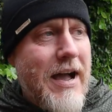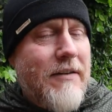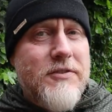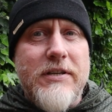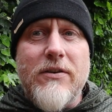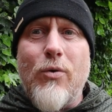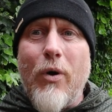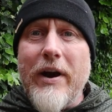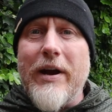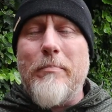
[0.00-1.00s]
I've seen
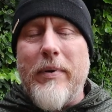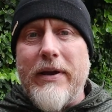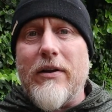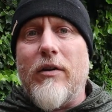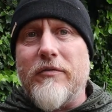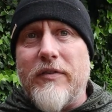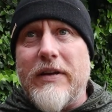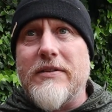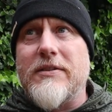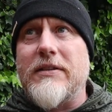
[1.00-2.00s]
quite a bit of
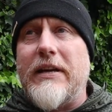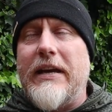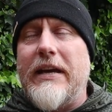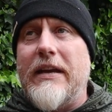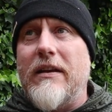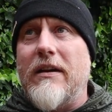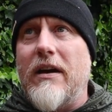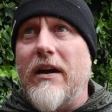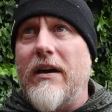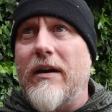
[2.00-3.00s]
this in
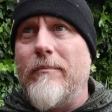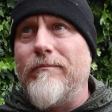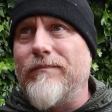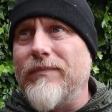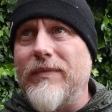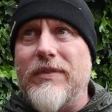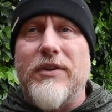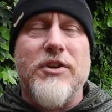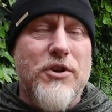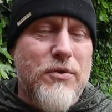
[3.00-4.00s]

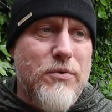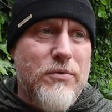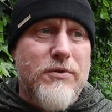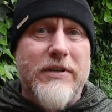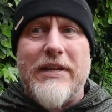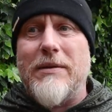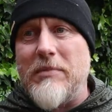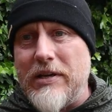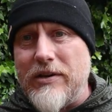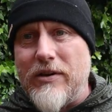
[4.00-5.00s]
the news, in the
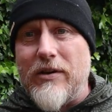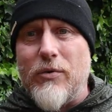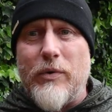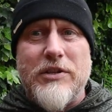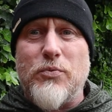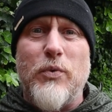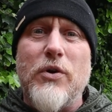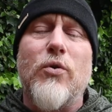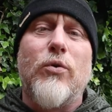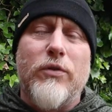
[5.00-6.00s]
media, which
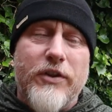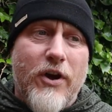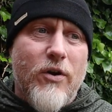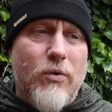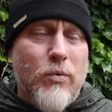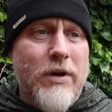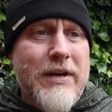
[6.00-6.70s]
we all know